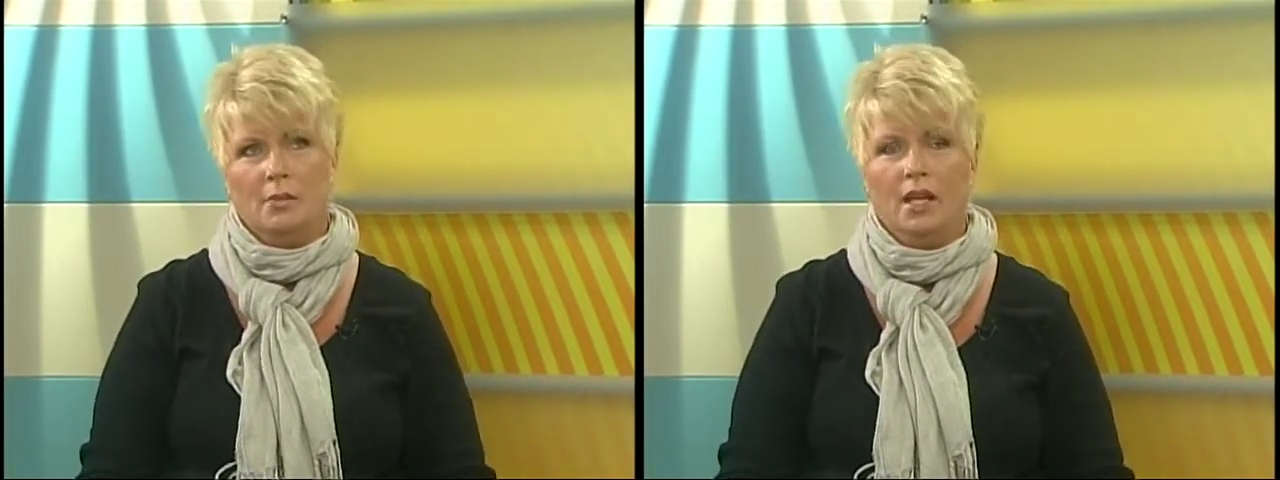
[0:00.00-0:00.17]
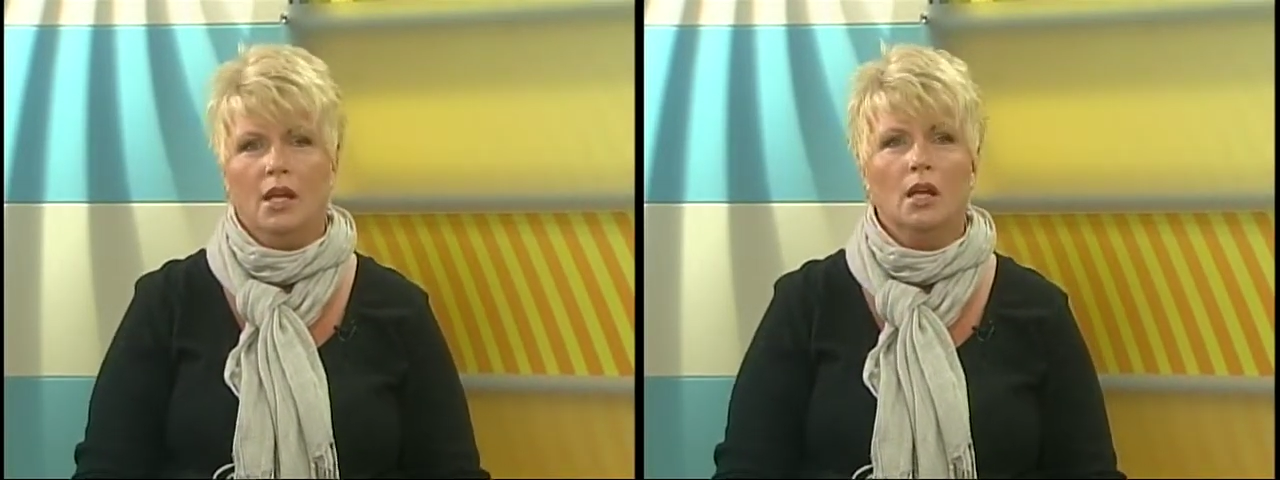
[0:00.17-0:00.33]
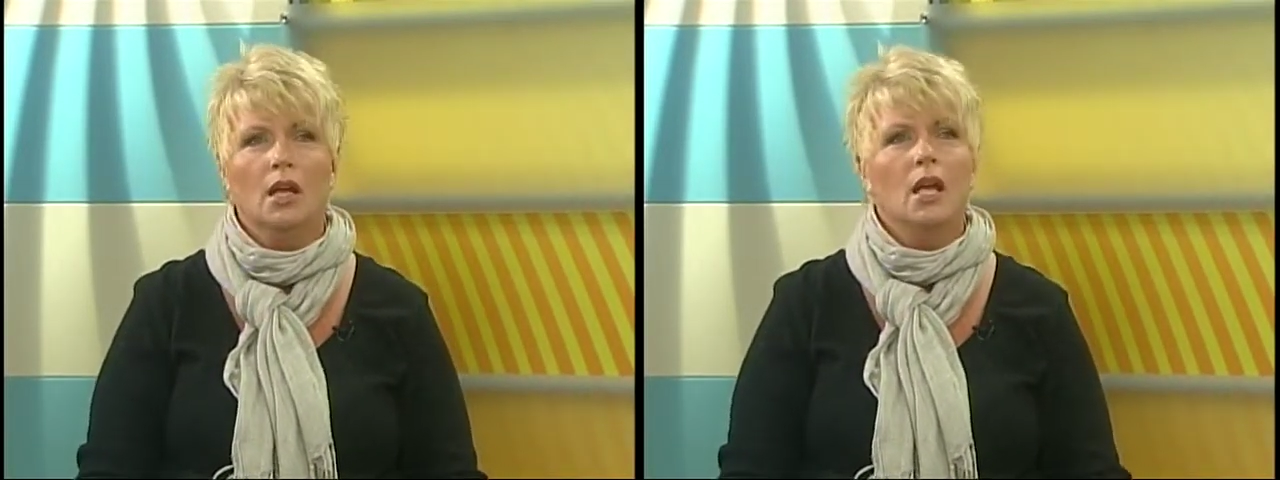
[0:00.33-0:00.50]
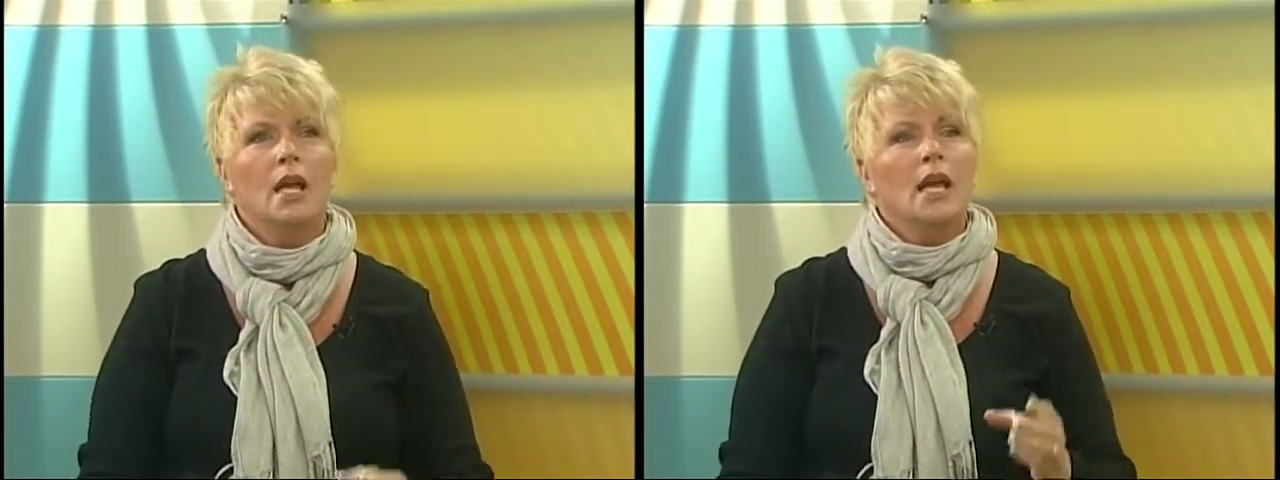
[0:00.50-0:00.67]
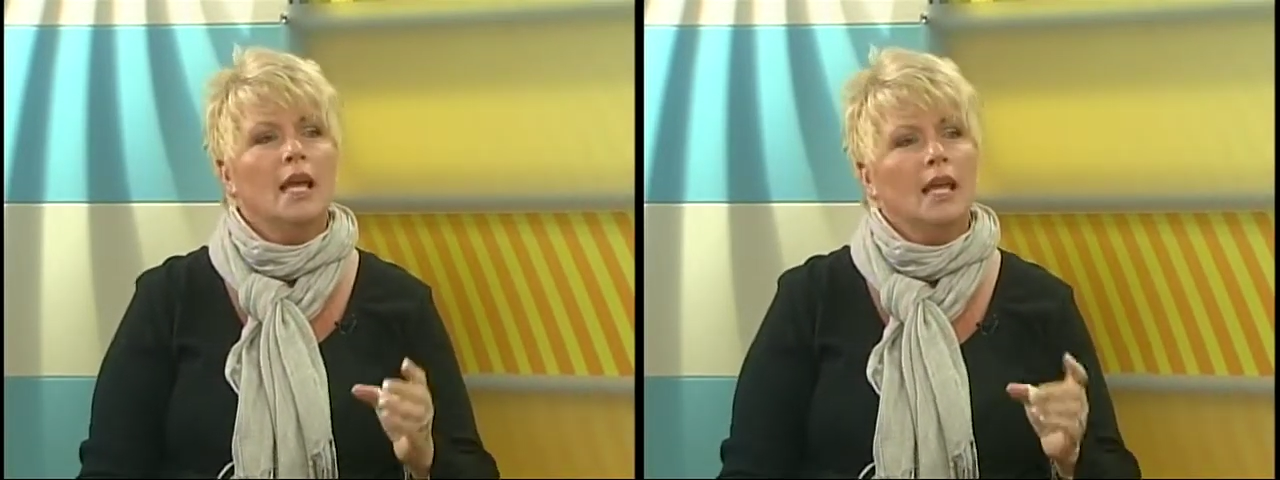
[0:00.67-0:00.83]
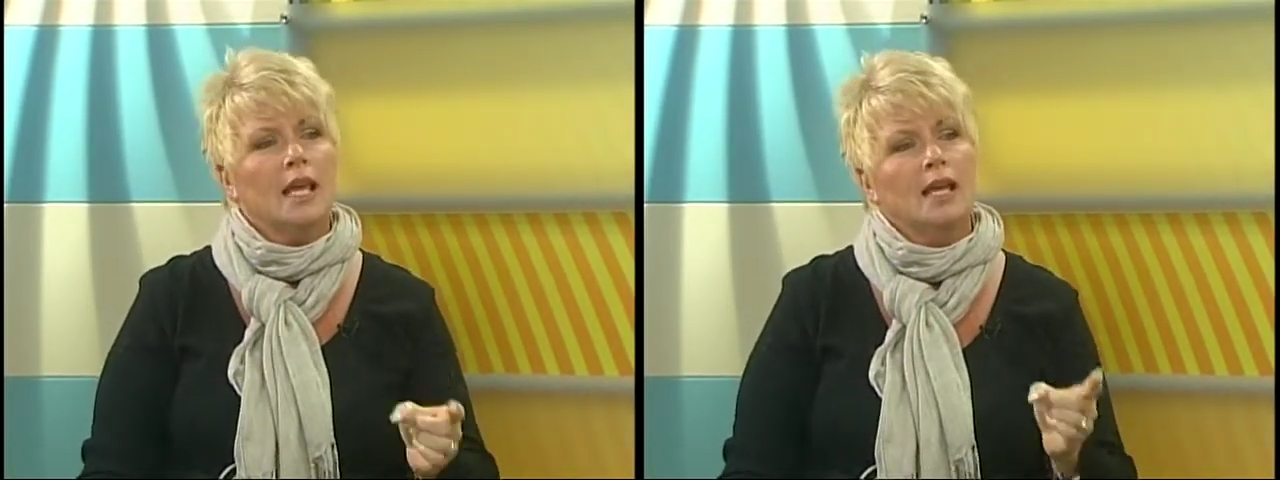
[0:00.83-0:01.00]
week,
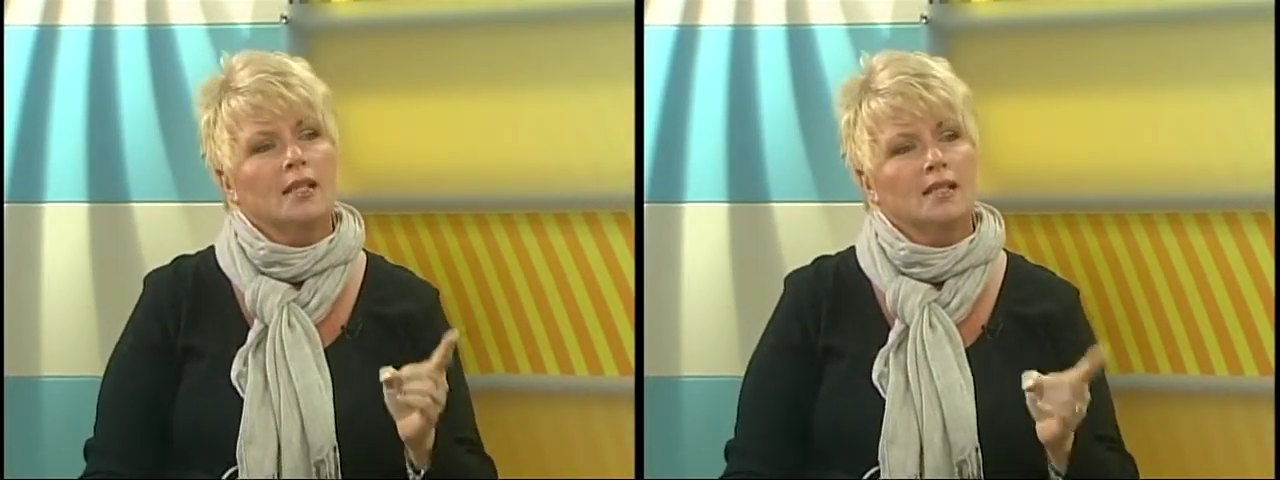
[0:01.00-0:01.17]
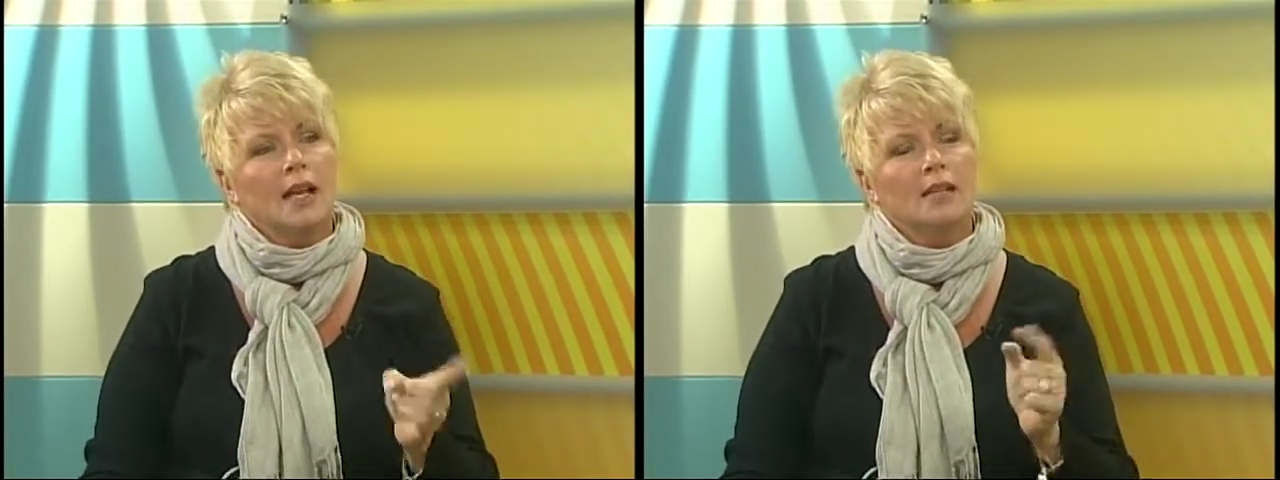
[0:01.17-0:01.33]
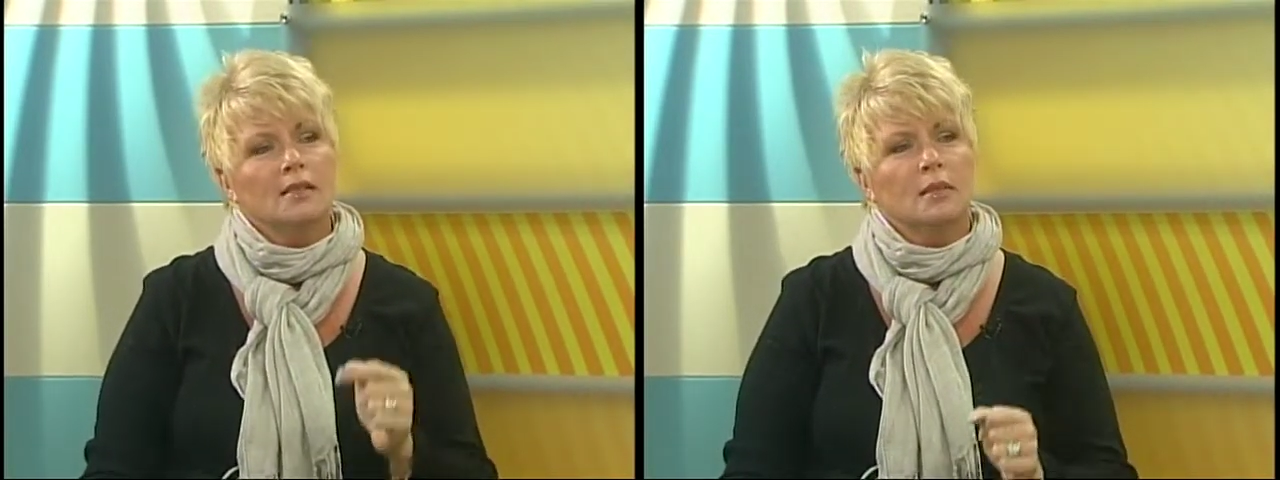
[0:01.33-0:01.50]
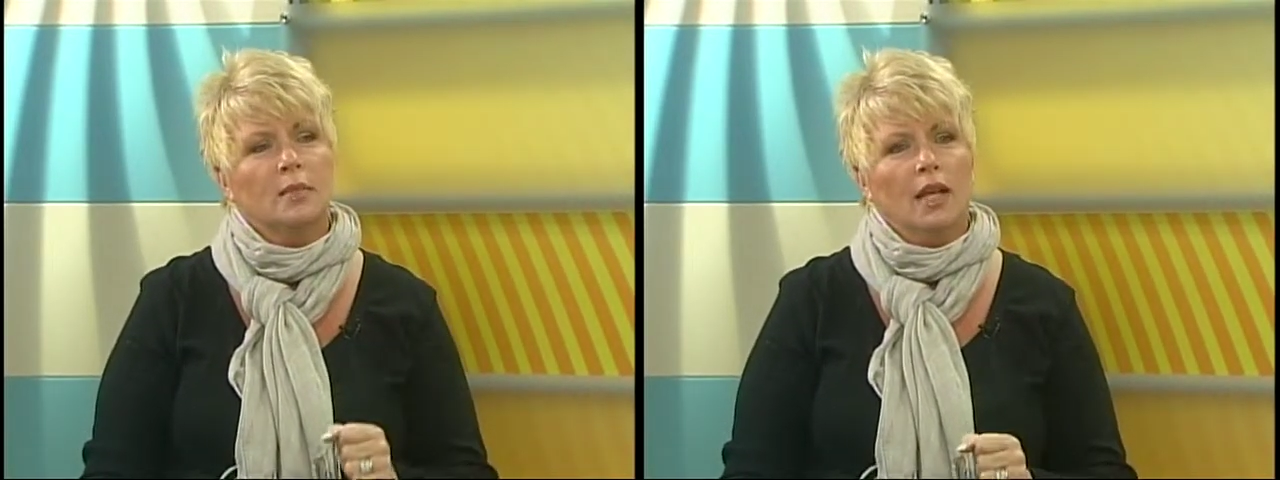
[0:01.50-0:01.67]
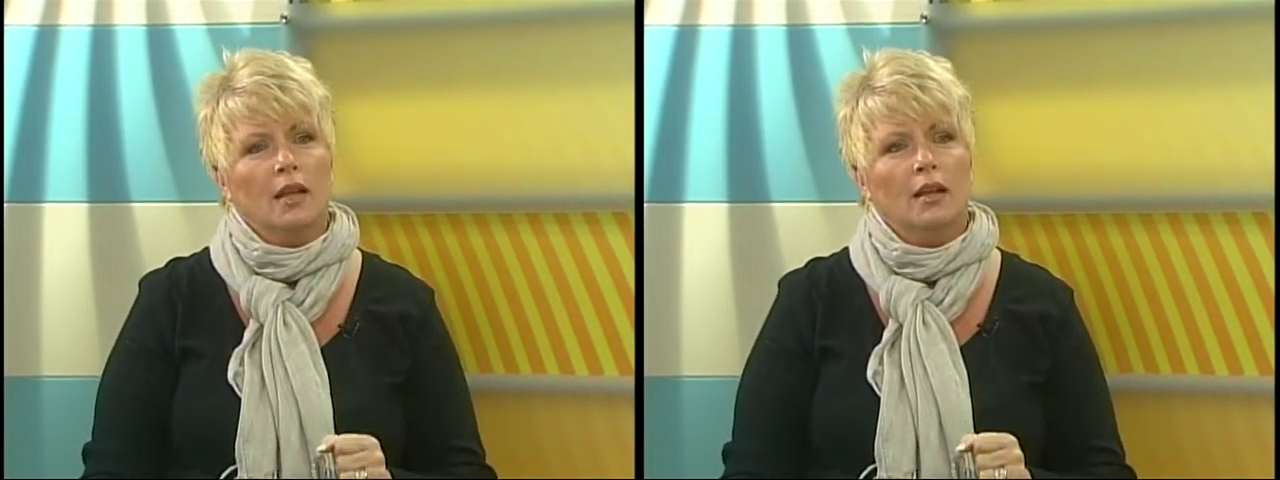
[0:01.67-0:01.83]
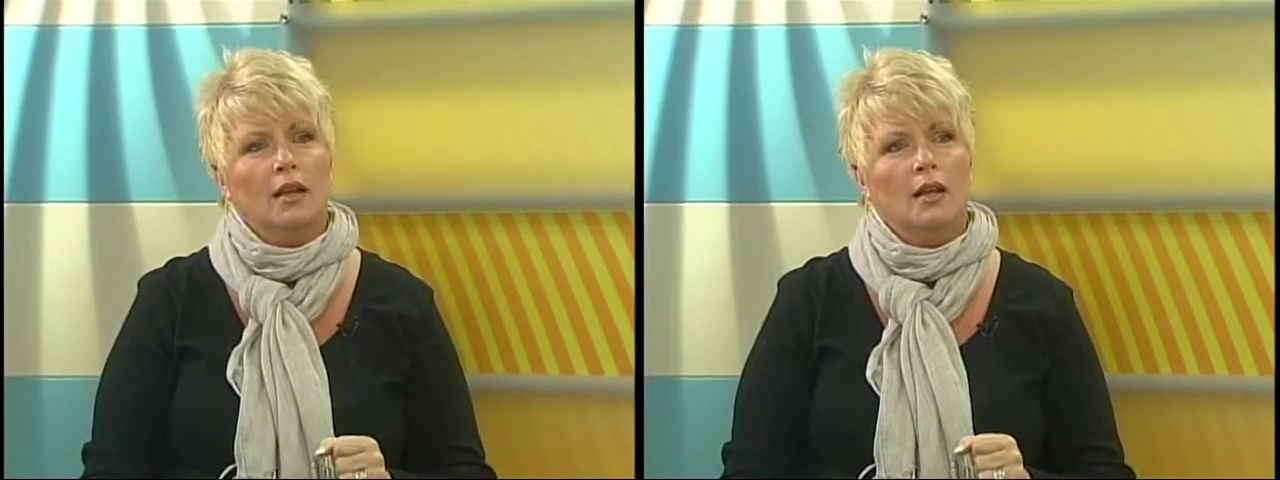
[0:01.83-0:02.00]
he said to me,